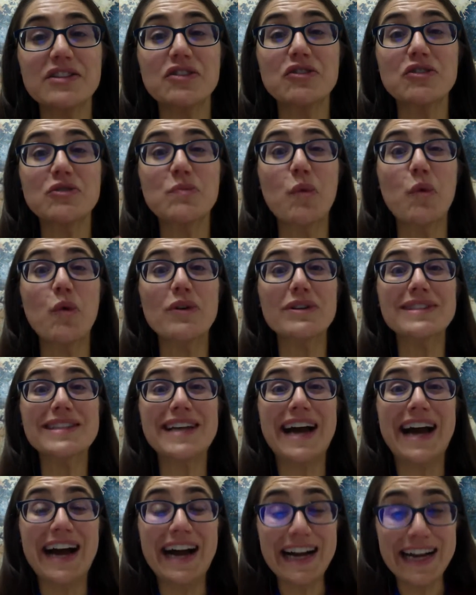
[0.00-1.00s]
there's more
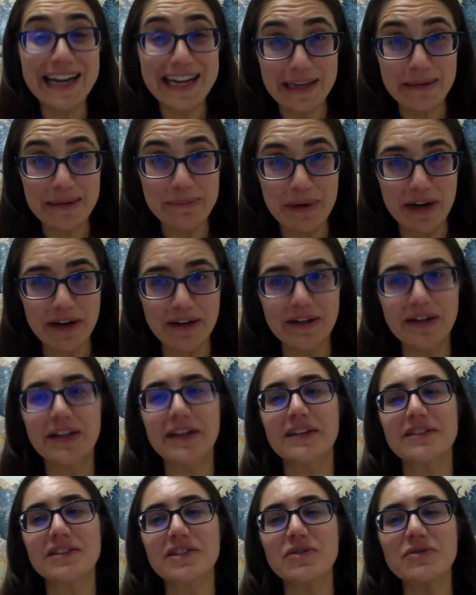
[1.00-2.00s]
time.
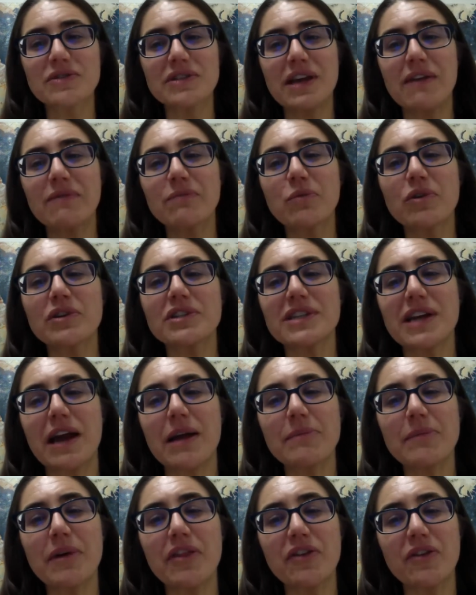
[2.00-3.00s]
Students have more
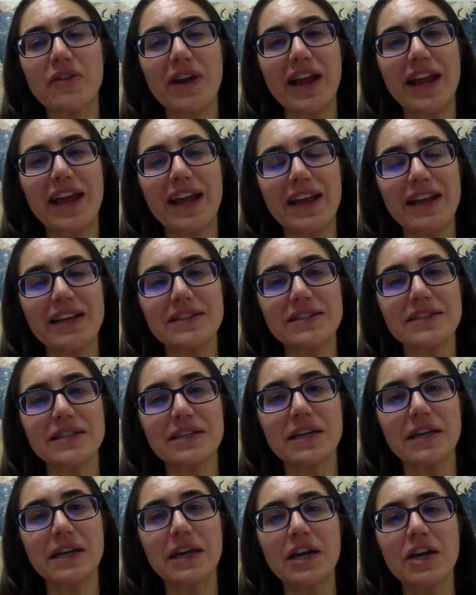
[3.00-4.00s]
time on their hands.
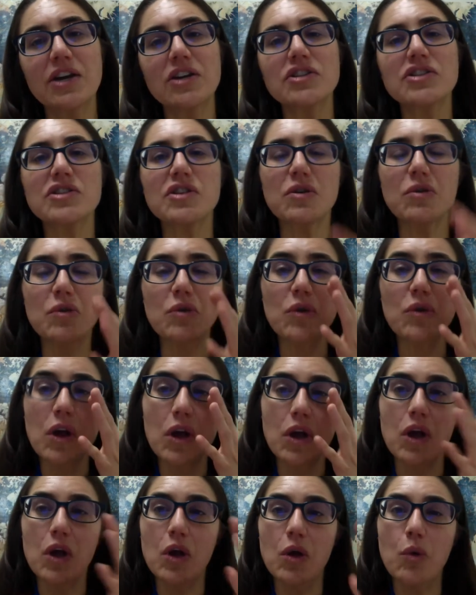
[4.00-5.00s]
So
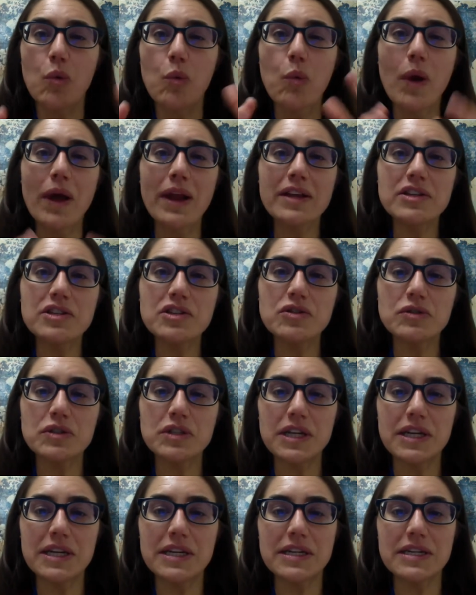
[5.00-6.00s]
when a
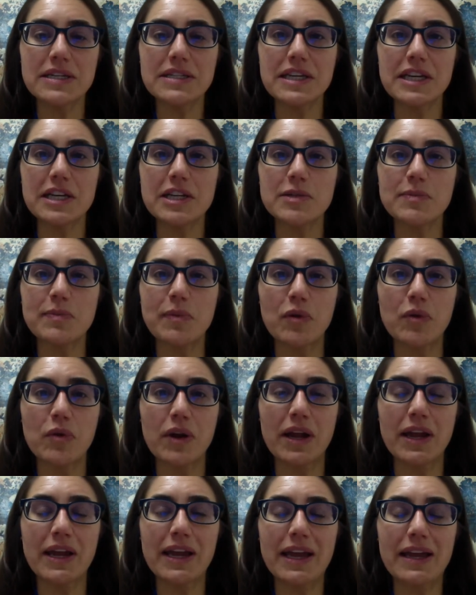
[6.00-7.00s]
student is
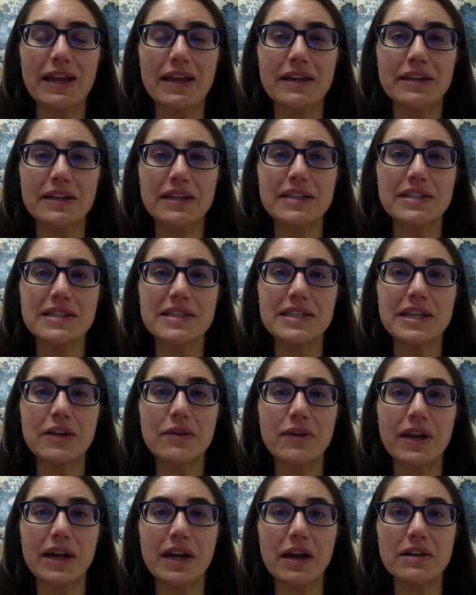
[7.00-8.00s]
exploring and
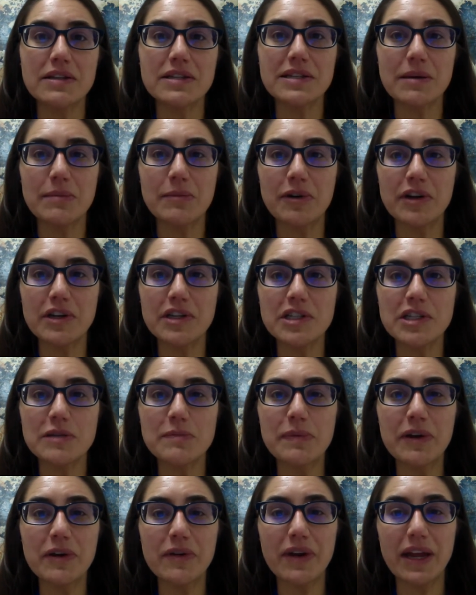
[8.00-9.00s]
considering a summer
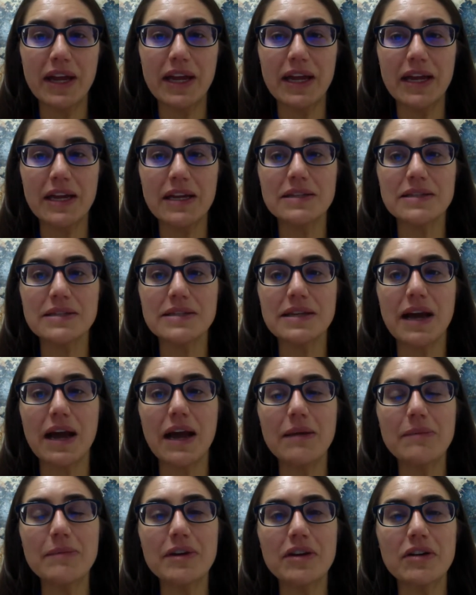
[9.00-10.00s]
experience,
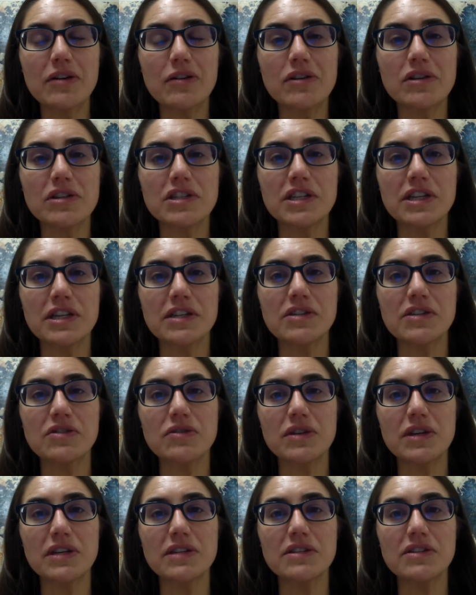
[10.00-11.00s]
I'm encouraging
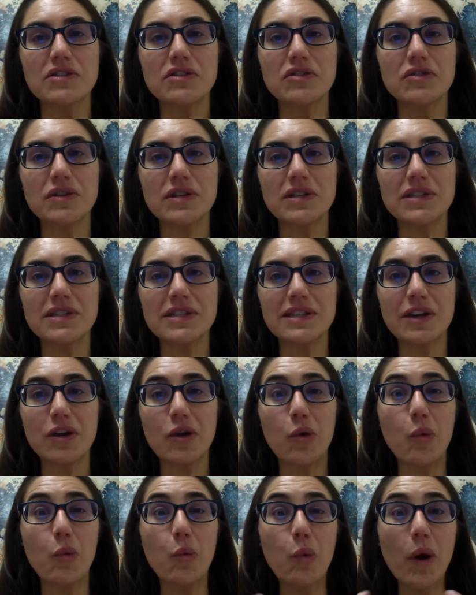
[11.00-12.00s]
students to
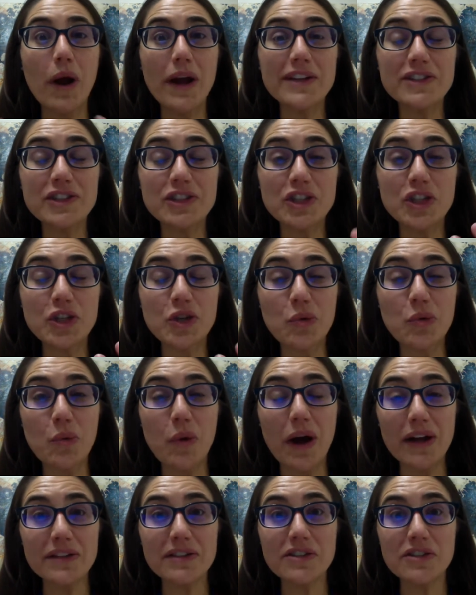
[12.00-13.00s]
consider, what do you
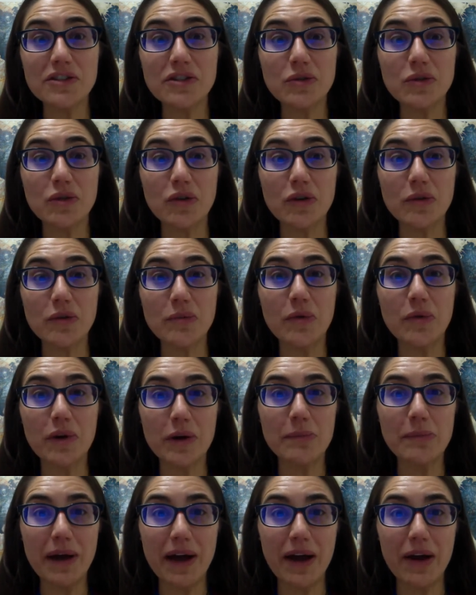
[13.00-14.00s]
want to learn more
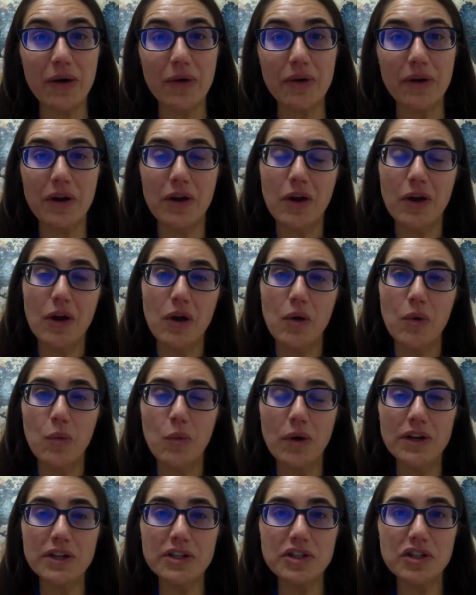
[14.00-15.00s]
about?
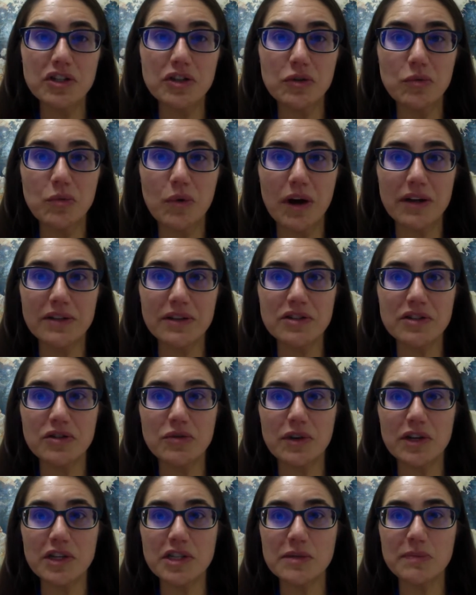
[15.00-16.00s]
What do you want
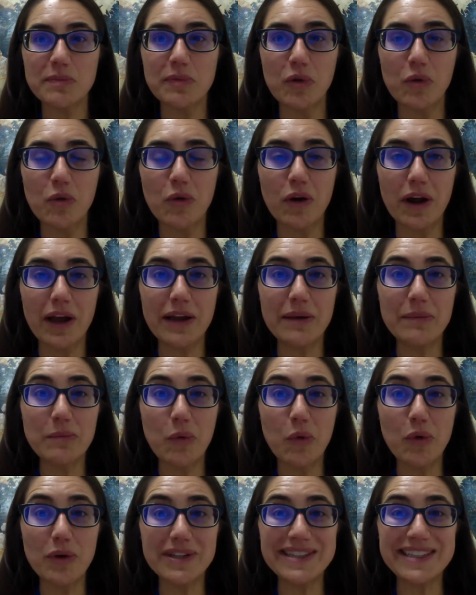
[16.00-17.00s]
to explore in
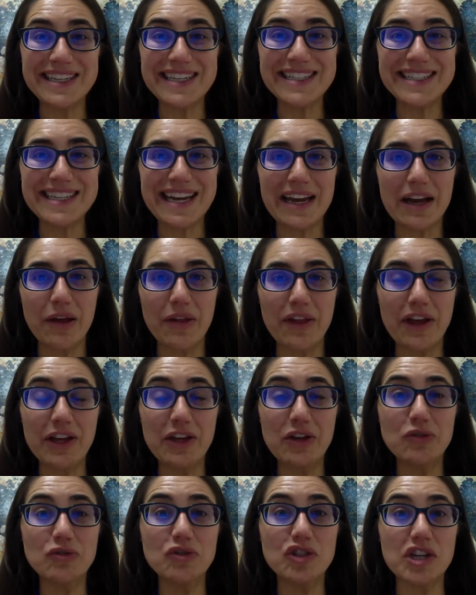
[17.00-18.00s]
more detail that
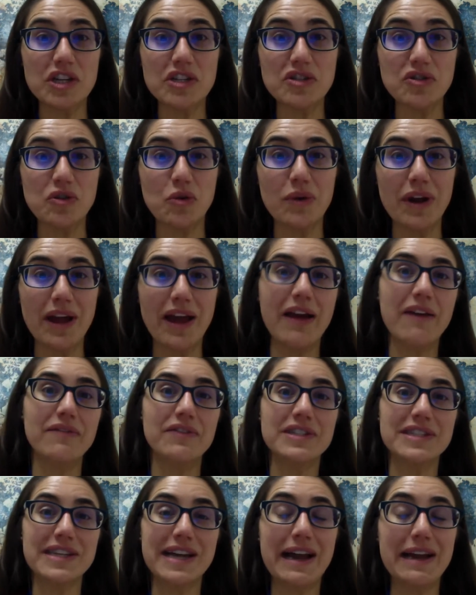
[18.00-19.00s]
you just don't have
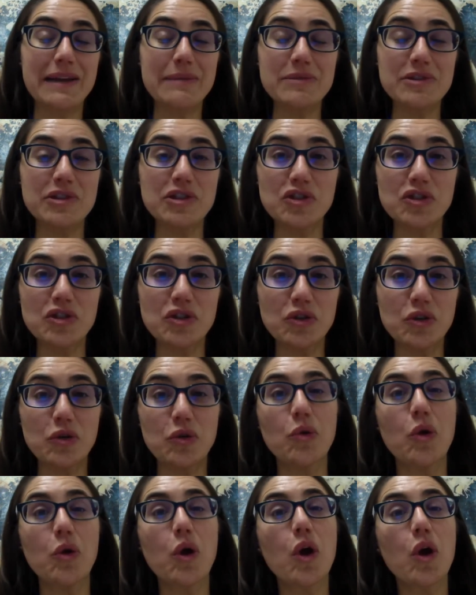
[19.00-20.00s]
the time to
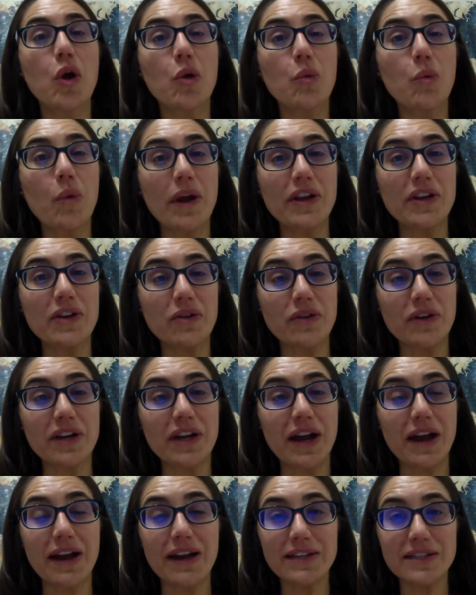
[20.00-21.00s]
do when you're in
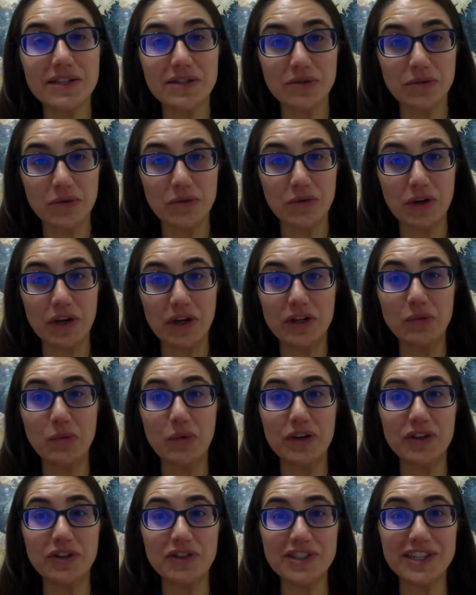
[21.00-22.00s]
high school and
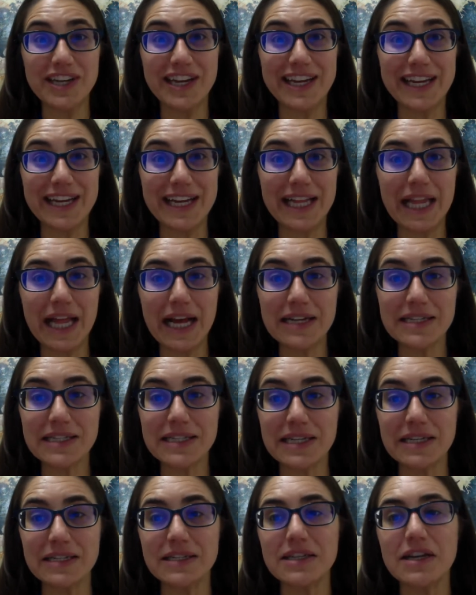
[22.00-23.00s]
when you're taking
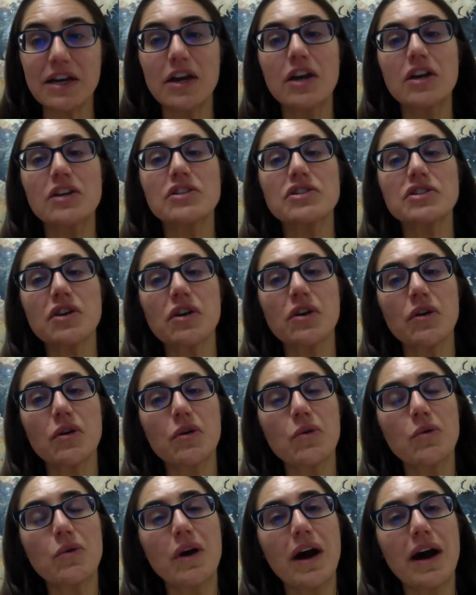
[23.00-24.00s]
classes?
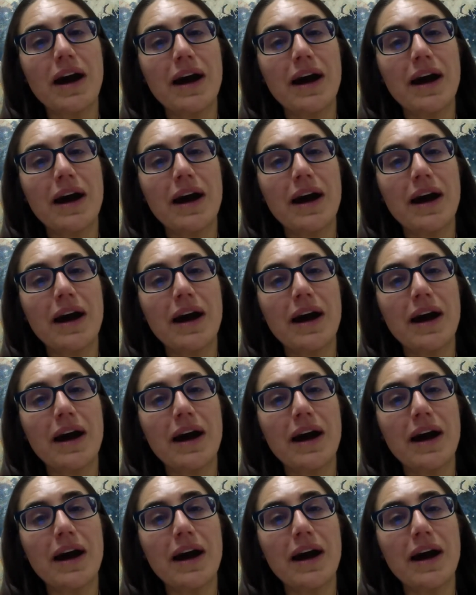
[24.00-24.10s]
So